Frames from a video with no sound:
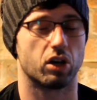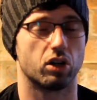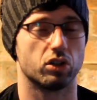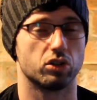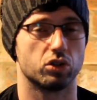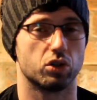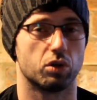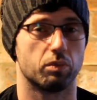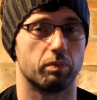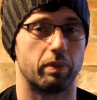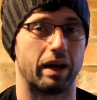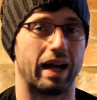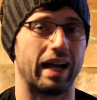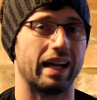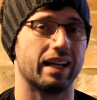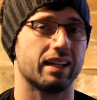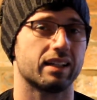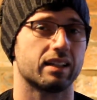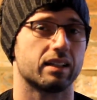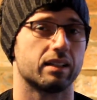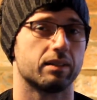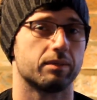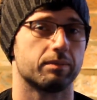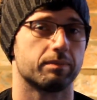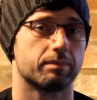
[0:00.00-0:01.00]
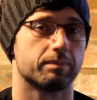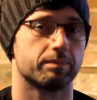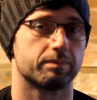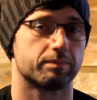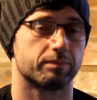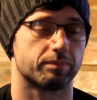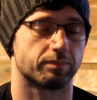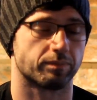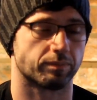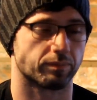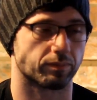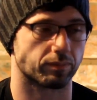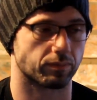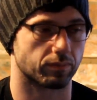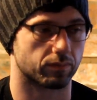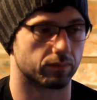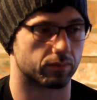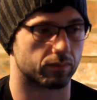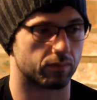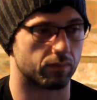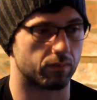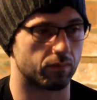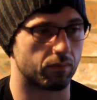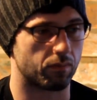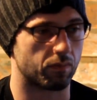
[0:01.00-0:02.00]
on your back,
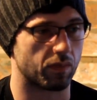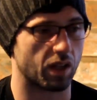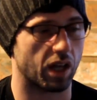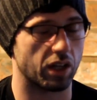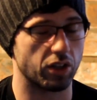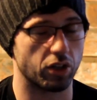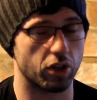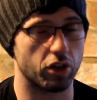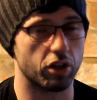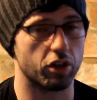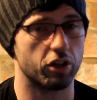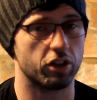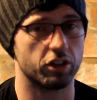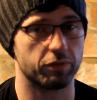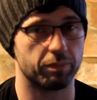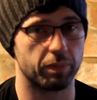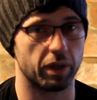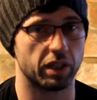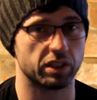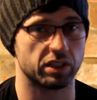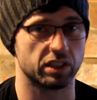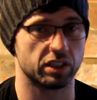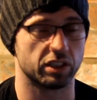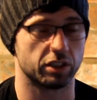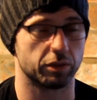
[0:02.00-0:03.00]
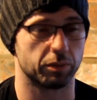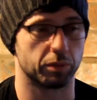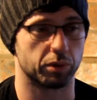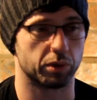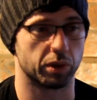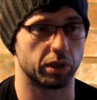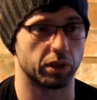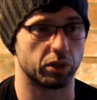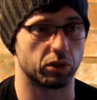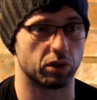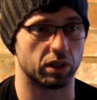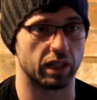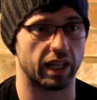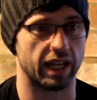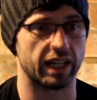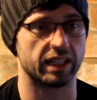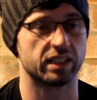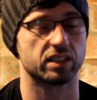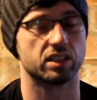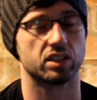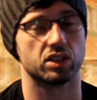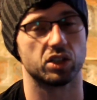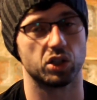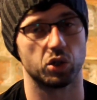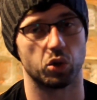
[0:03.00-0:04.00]
and the other person is in between your
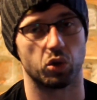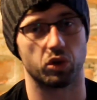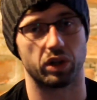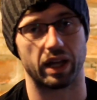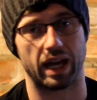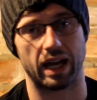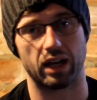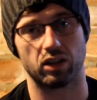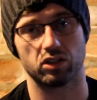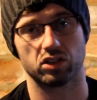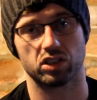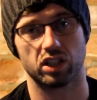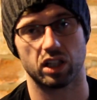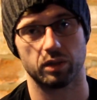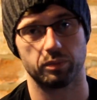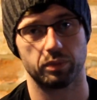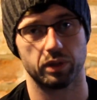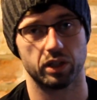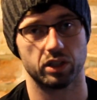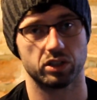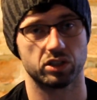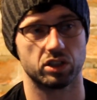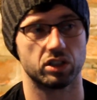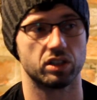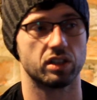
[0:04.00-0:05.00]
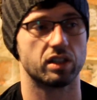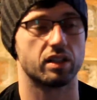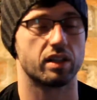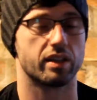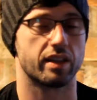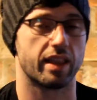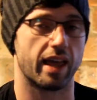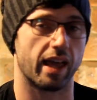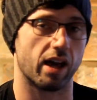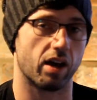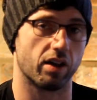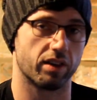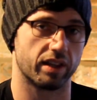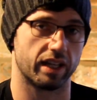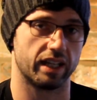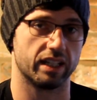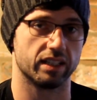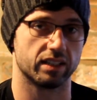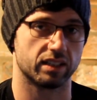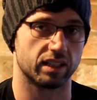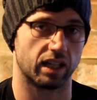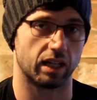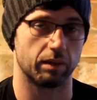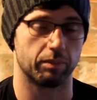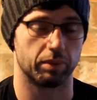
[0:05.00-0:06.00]
legs, you're the outside person, they are the
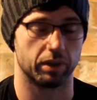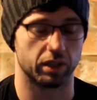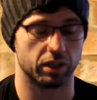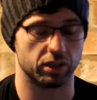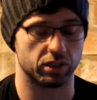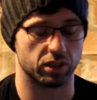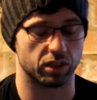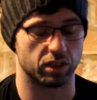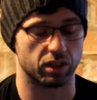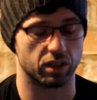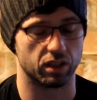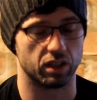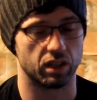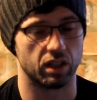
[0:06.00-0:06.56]
inside person.